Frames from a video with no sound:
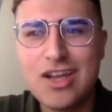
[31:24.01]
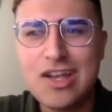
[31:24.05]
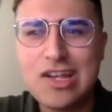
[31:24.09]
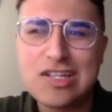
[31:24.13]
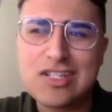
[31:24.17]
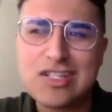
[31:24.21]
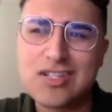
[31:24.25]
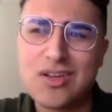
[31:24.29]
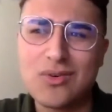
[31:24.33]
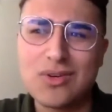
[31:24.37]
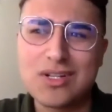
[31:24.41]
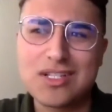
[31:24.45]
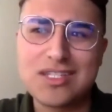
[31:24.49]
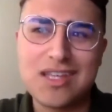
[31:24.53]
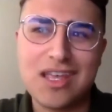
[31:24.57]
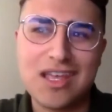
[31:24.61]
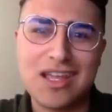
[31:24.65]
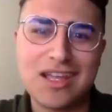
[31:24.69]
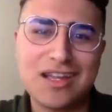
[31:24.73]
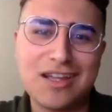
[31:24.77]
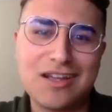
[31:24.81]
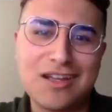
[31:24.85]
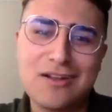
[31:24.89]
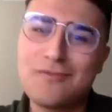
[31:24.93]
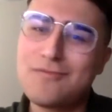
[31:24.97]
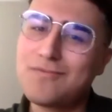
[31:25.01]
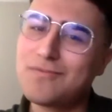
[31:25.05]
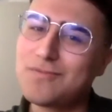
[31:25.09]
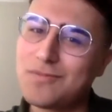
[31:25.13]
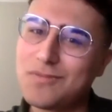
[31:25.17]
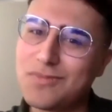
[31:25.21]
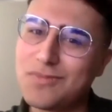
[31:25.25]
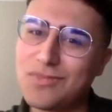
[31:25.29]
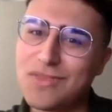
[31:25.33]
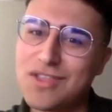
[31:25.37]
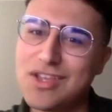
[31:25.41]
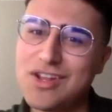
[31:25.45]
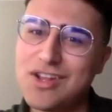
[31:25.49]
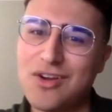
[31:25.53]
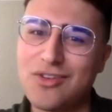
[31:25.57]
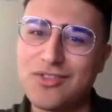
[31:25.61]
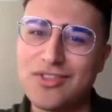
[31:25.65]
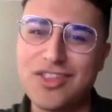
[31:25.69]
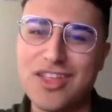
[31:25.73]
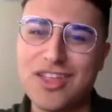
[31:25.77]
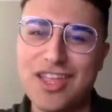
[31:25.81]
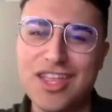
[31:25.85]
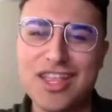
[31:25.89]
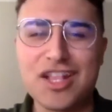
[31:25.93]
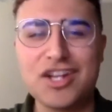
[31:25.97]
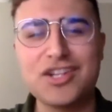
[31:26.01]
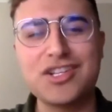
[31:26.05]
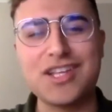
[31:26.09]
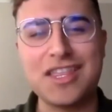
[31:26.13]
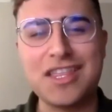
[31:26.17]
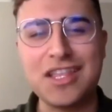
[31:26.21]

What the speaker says: So it's like, I